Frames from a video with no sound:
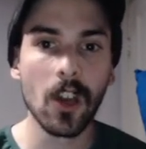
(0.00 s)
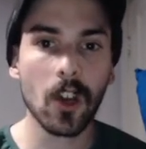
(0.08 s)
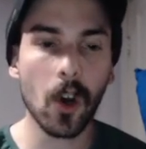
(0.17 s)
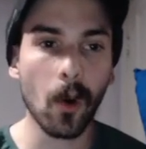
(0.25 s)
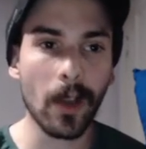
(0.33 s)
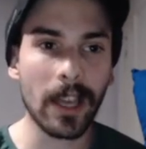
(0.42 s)

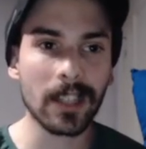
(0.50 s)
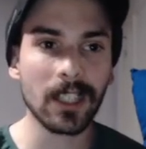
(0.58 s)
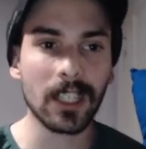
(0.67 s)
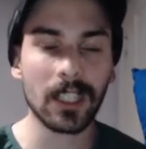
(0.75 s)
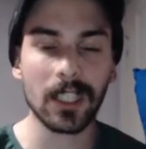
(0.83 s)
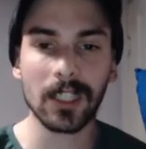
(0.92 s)
Cole
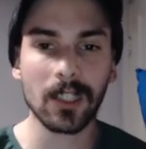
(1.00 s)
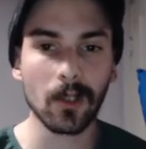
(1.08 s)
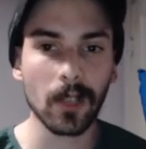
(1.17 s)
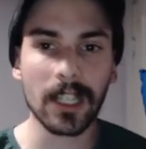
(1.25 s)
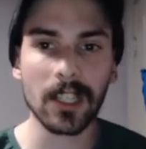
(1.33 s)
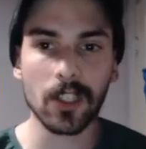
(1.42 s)
Anthony, he
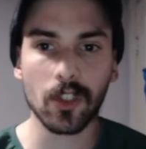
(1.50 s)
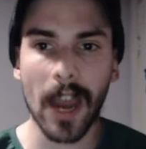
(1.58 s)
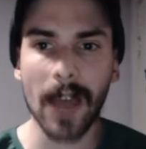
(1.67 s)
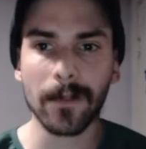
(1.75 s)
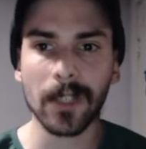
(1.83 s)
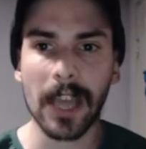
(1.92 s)
delayed his
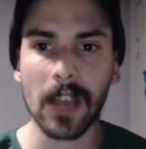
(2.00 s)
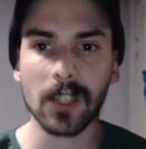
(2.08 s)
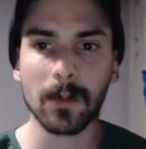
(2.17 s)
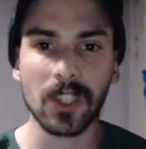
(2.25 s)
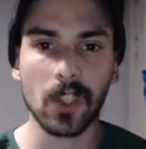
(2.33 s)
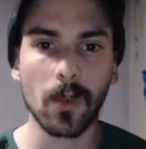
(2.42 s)
draft
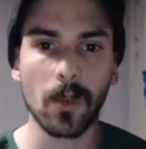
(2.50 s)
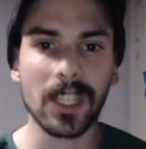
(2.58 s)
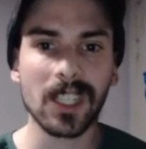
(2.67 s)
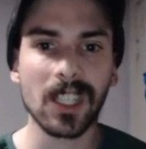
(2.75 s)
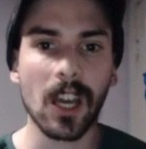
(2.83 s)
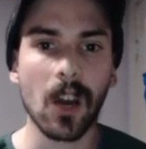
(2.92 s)
announcement 2
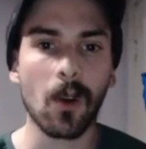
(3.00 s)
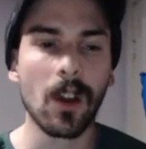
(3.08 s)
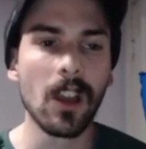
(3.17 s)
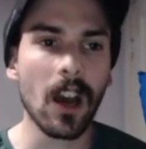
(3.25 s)
weeks ago